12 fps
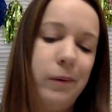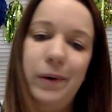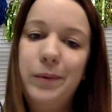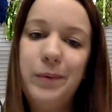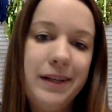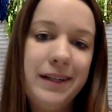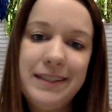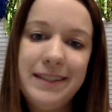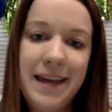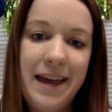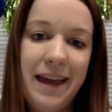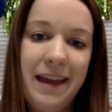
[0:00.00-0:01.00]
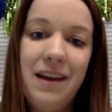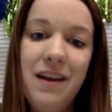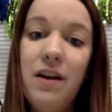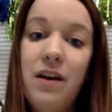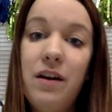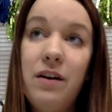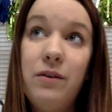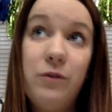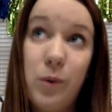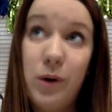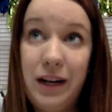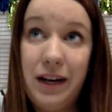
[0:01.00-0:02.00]
We wouldn't say
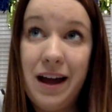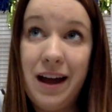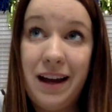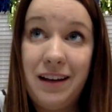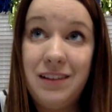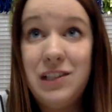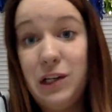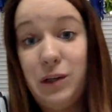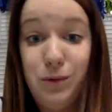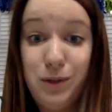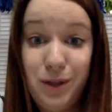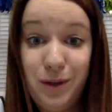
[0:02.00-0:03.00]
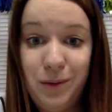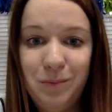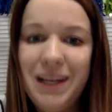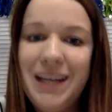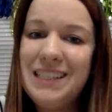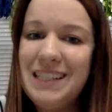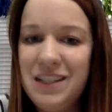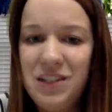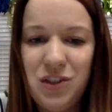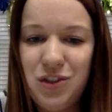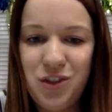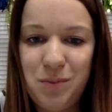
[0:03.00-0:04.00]
49 till 2 because that's
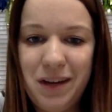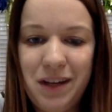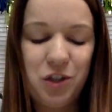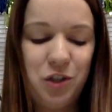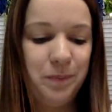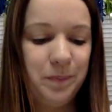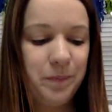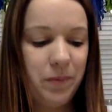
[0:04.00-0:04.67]
just too much.